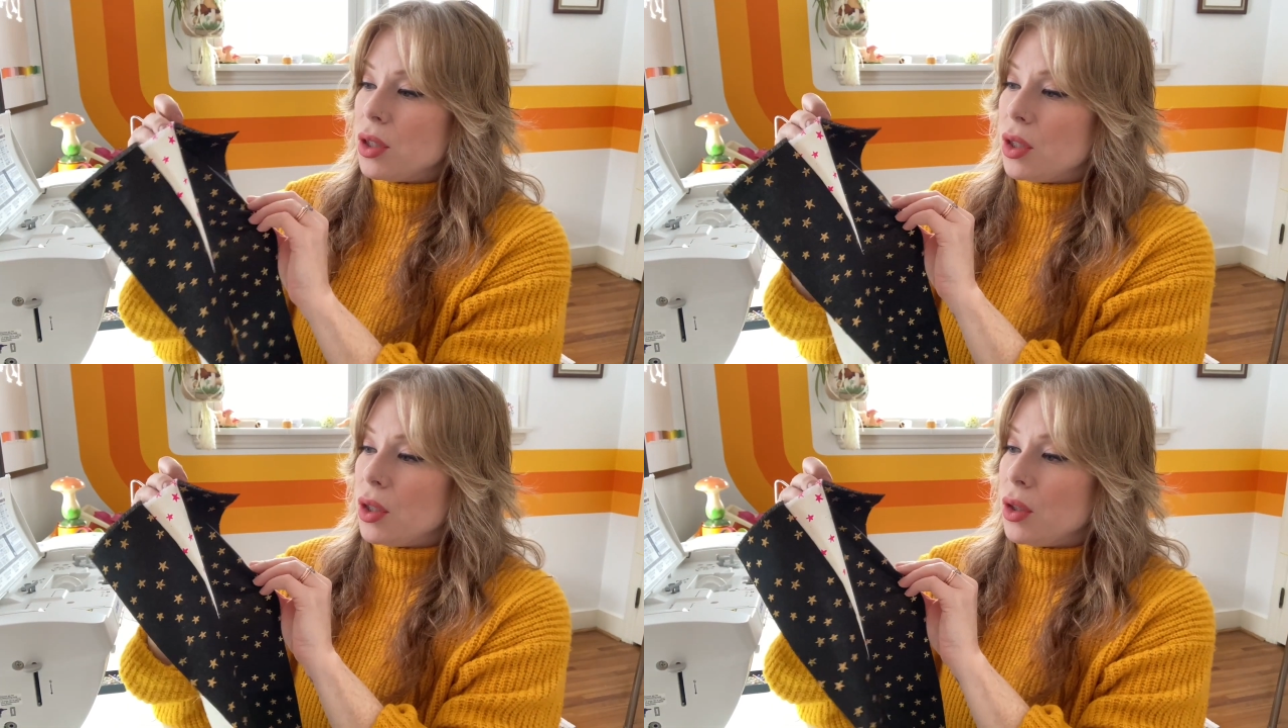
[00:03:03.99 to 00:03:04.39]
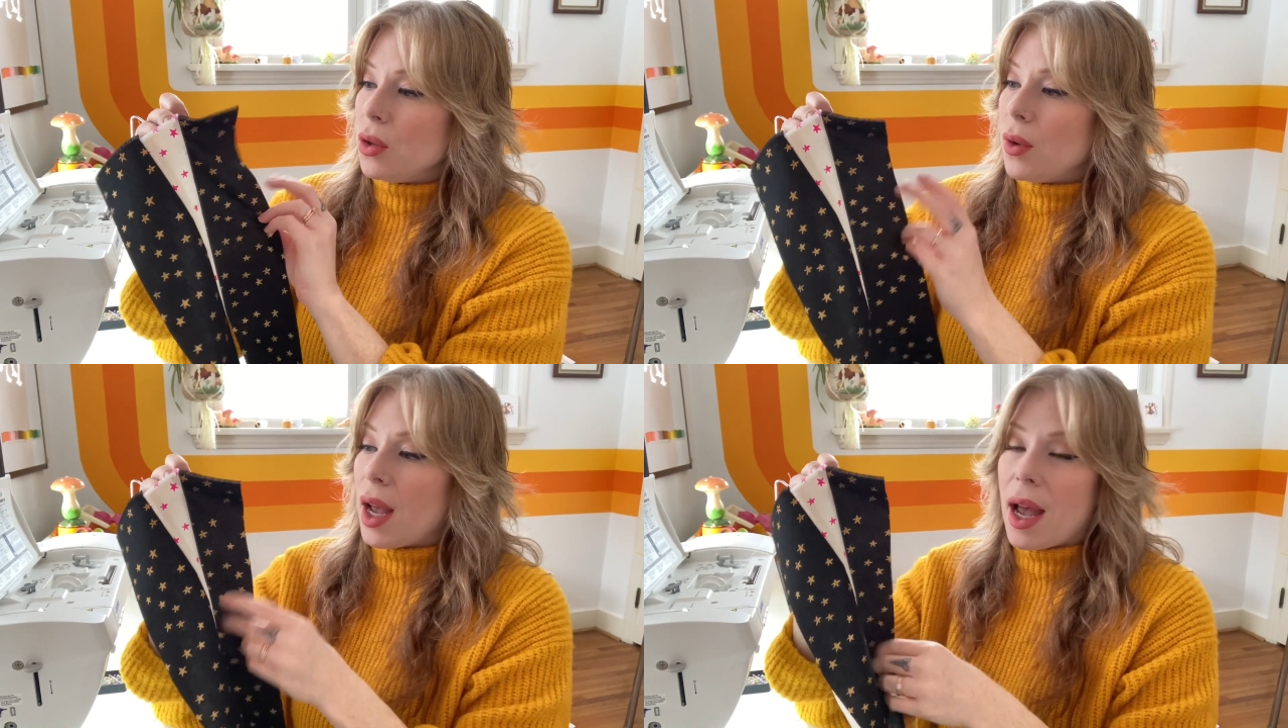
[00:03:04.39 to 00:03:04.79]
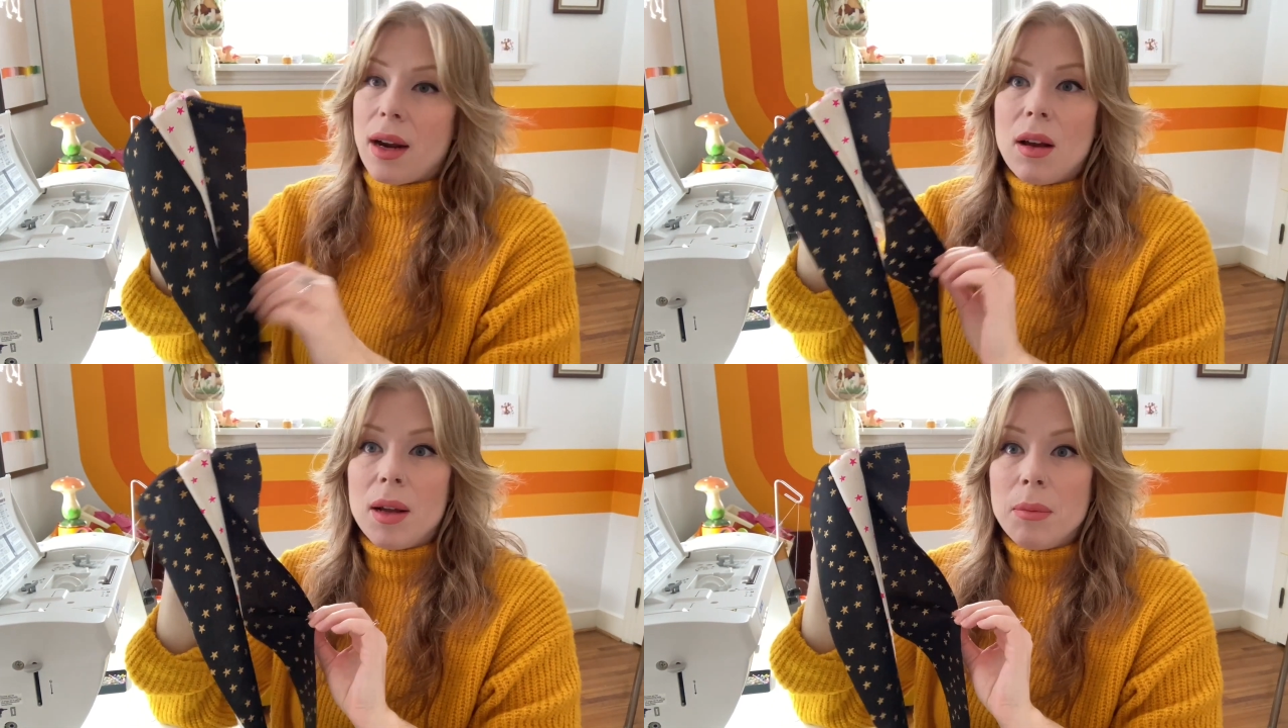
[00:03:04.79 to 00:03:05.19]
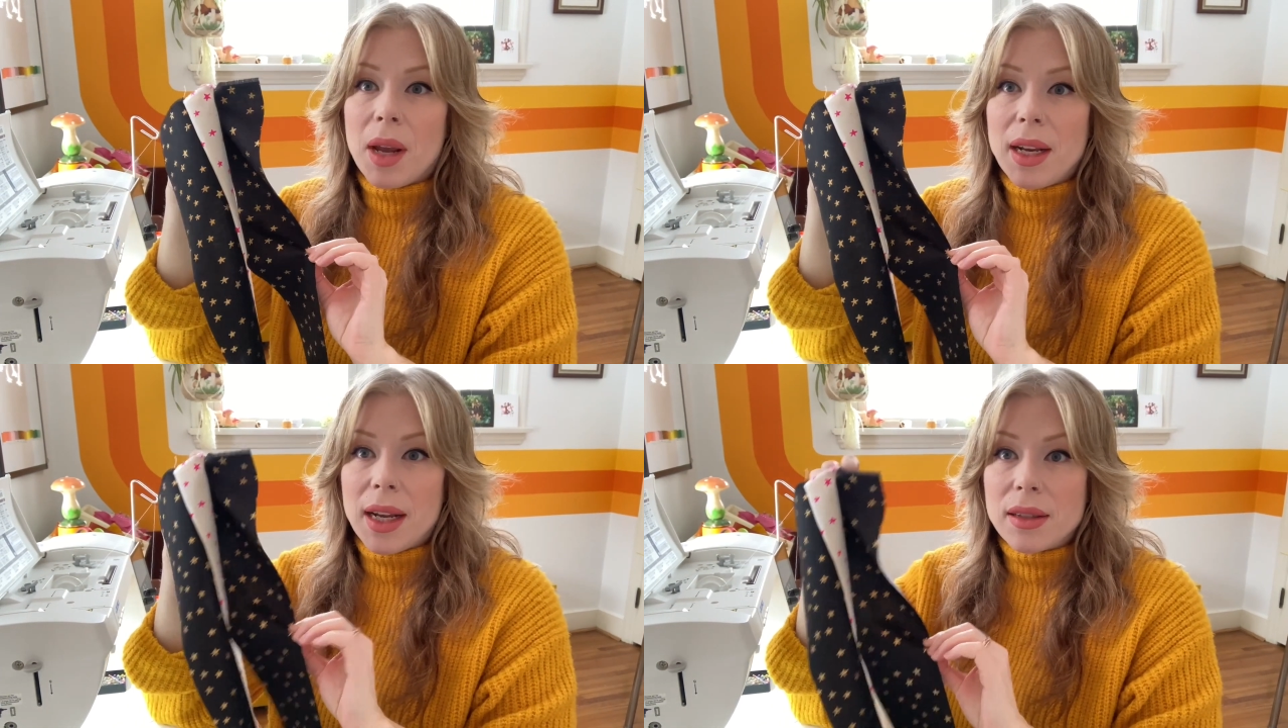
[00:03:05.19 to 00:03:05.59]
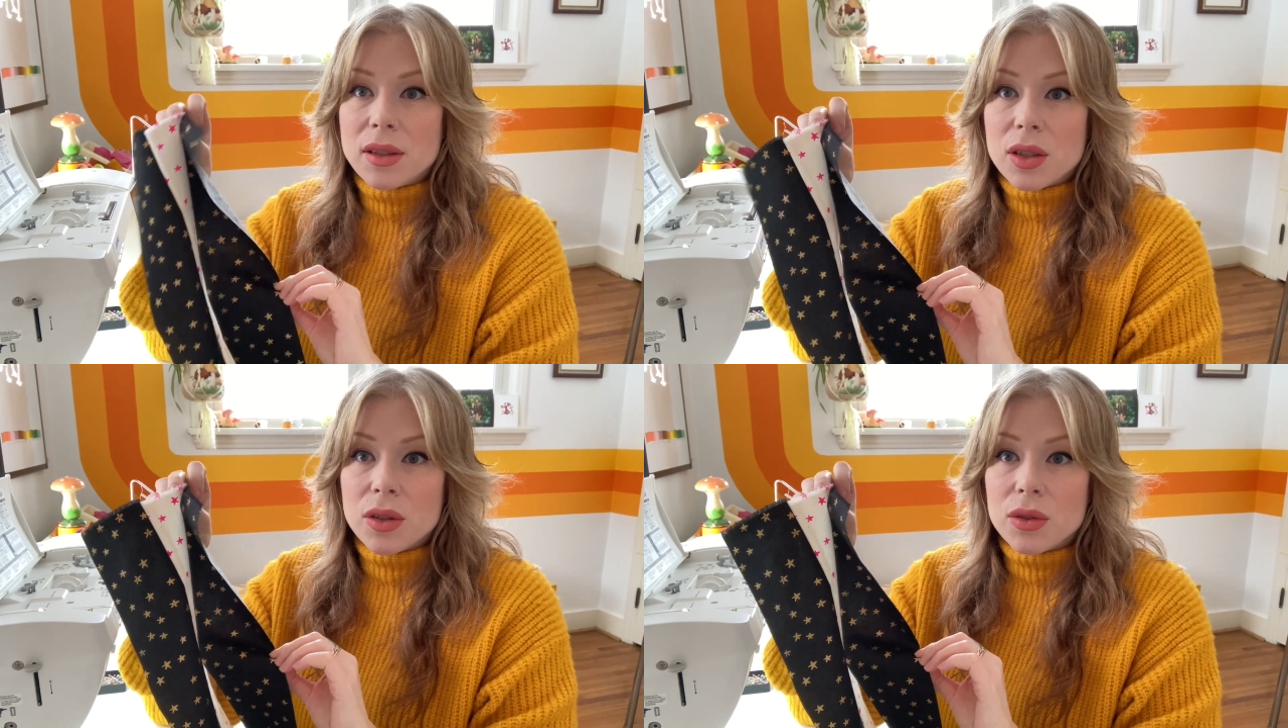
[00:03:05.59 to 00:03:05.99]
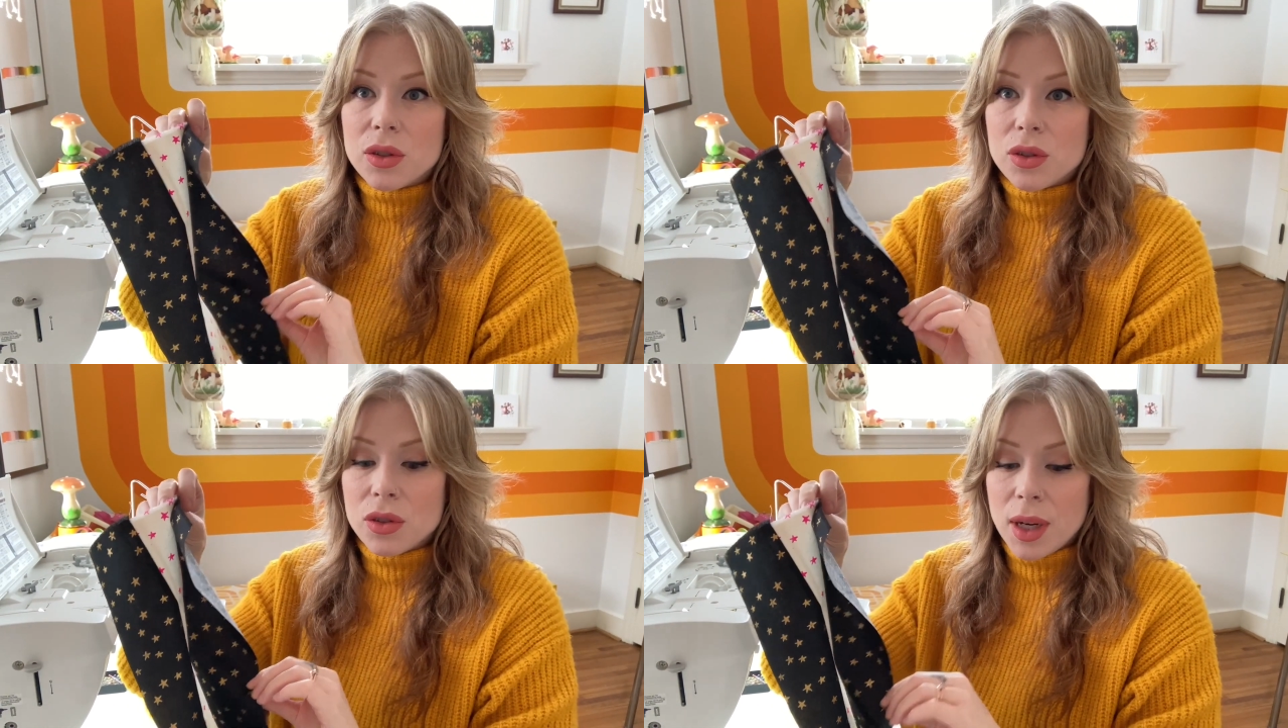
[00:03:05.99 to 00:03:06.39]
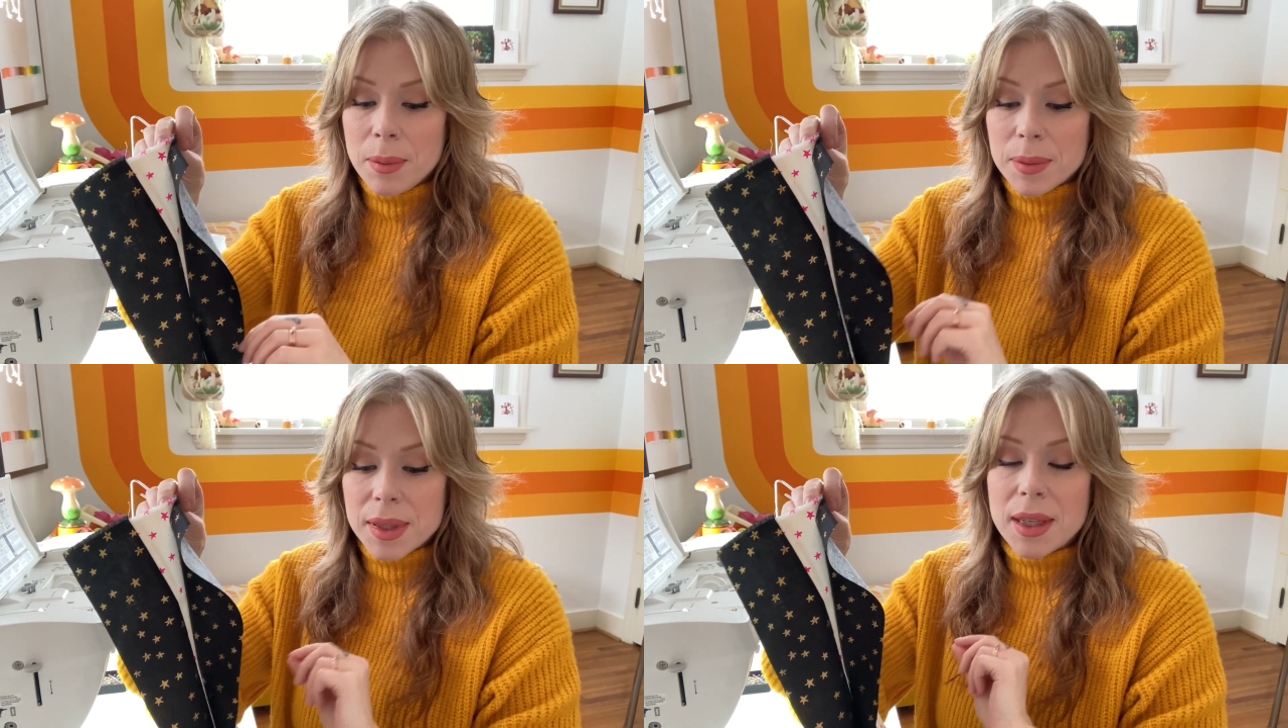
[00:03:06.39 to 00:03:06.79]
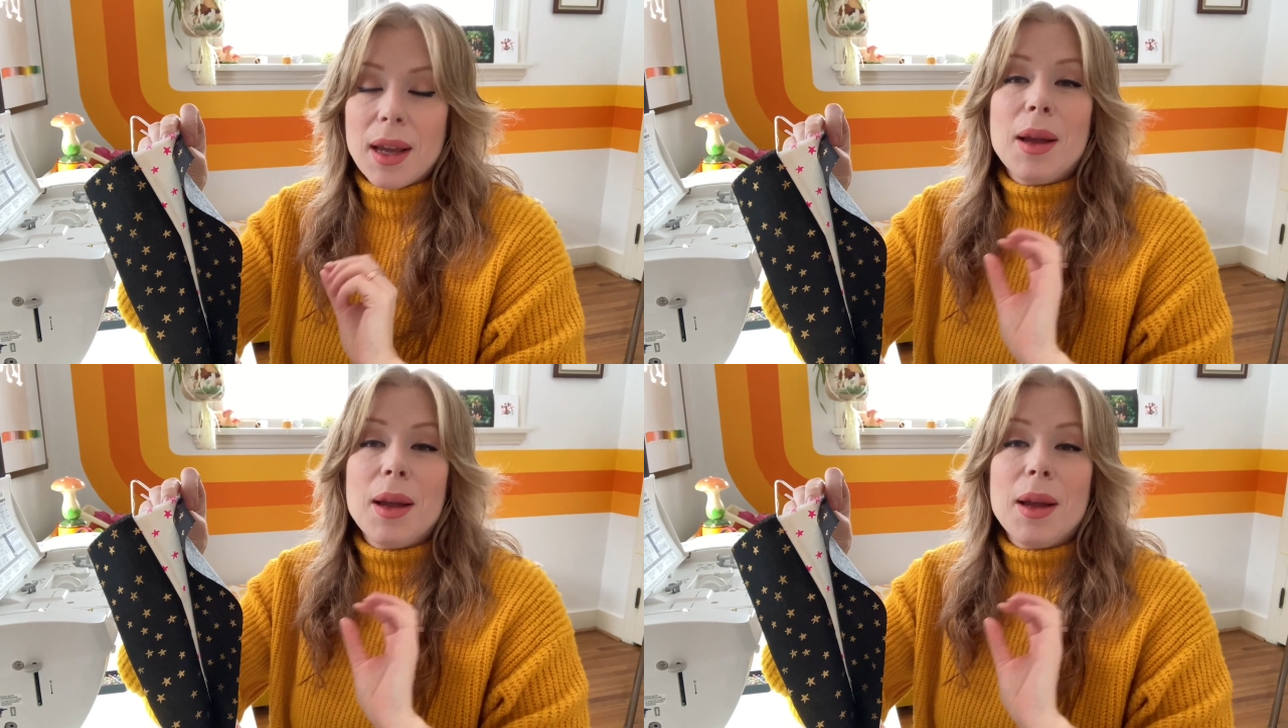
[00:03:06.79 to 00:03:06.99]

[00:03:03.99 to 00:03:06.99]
to add on my next two strips,